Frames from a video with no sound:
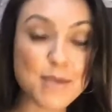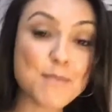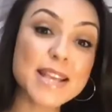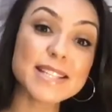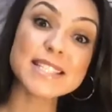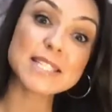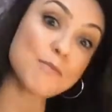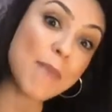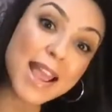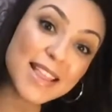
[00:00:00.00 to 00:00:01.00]
me
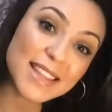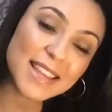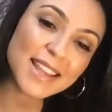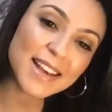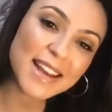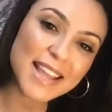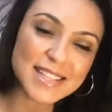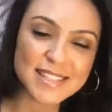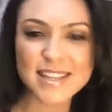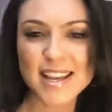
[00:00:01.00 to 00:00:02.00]
smiling
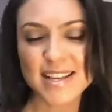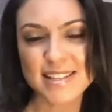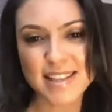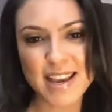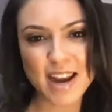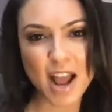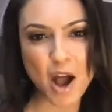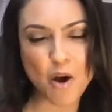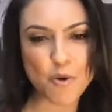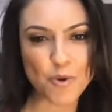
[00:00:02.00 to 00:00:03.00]
and saying
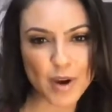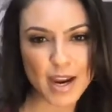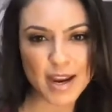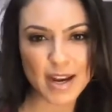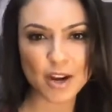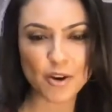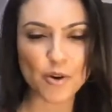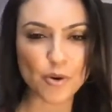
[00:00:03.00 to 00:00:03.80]
how great and